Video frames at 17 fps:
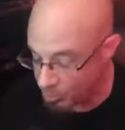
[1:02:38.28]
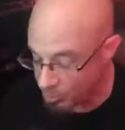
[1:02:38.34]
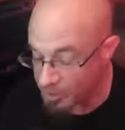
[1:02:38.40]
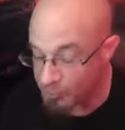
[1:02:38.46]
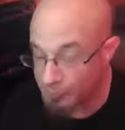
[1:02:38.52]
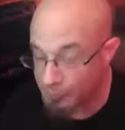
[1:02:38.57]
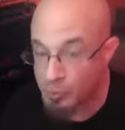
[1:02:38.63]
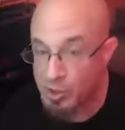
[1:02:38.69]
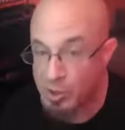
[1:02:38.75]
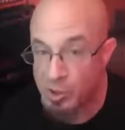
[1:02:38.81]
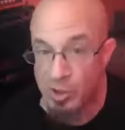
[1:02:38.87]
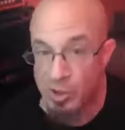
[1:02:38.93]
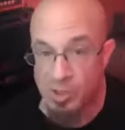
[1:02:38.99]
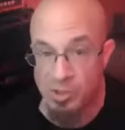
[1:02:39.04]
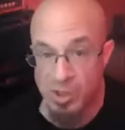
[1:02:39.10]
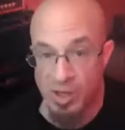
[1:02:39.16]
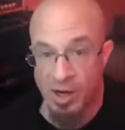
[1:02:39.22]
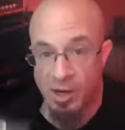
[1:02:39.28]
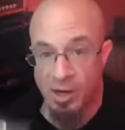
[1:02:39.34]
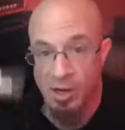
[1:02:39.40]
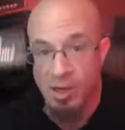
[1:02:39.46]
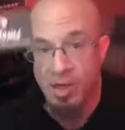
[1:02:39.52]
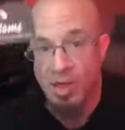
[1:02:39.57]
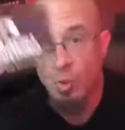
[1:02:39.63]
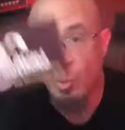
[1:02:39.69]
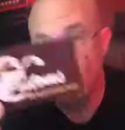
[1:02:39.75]
all kind of free goodies there.
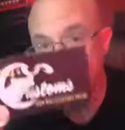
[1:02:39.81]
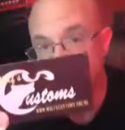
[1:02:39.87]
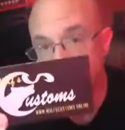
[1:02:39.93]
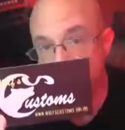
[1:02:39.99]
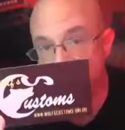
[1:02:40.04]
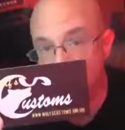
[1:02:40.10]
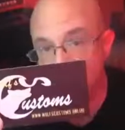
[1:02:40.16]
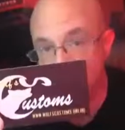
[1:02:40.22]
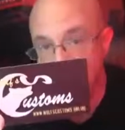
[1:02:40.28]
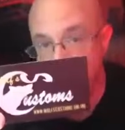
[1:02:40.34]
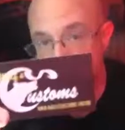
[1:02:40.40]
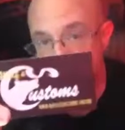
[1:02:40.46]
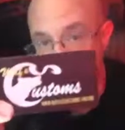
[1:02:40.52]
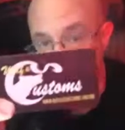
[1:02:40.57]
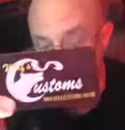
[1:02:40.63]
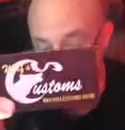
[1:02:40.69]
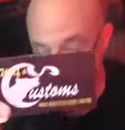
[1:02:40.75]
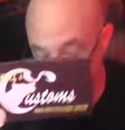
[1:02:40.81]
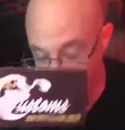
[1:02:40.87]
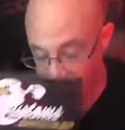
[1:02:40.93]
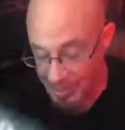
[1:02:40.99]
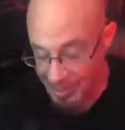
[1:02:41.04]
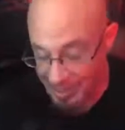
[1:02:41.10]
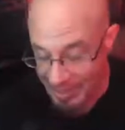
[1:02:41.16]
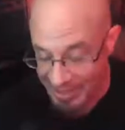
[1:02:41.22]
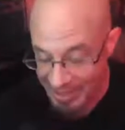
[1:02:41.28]

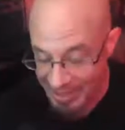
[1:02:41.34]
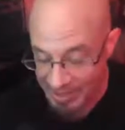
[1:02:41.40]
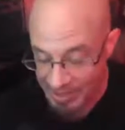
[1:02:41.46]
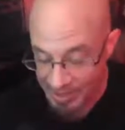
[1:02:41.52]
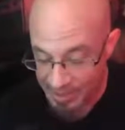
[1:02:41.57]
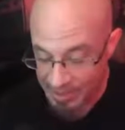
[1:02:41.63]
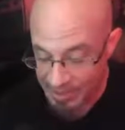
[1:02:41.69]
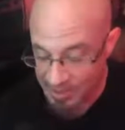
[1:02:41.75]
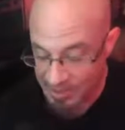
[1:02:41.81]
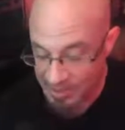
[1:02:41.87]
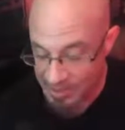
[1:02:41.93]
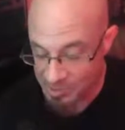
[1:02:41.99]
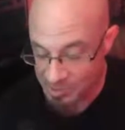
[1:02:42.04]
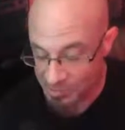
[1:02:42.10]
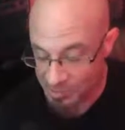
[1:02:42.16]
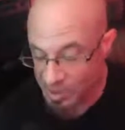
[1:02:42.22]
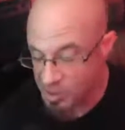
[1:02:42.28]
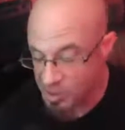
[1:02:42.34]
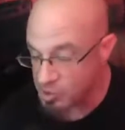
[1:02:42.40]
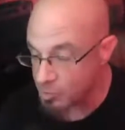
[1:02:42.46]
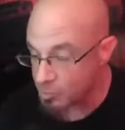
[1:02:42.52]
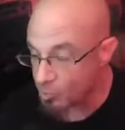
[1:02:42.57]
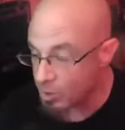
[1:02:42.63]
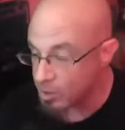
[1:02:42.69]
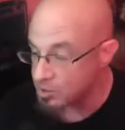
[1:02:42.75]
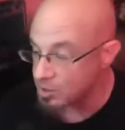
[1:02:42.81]
WolfsCustoms.online. Get some
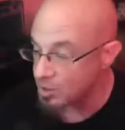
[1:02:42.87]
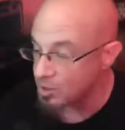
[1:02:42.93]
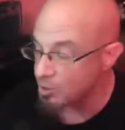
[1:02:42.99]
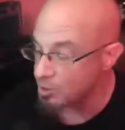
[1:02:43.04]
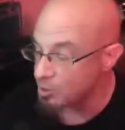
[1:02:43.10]
custom work done